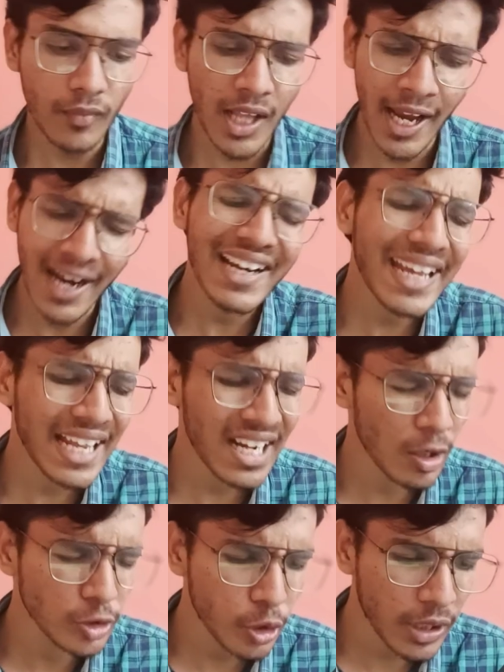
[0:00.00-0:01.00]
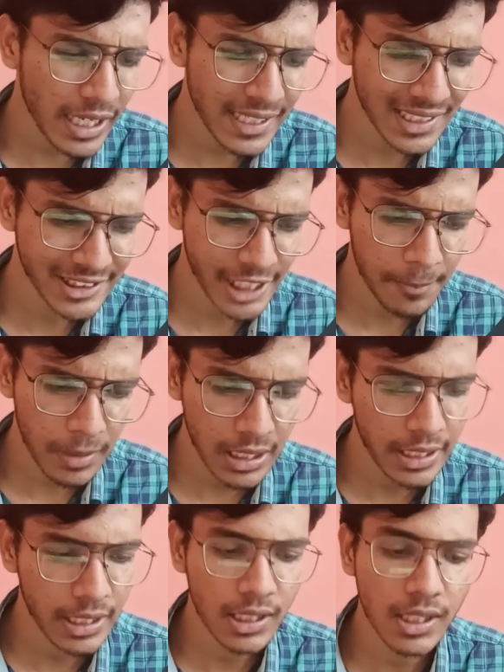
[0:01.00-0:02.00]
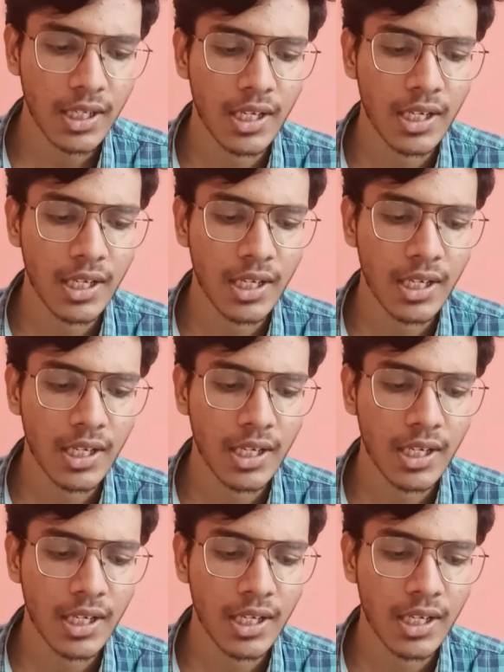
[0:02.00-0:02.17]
And I can also write example here.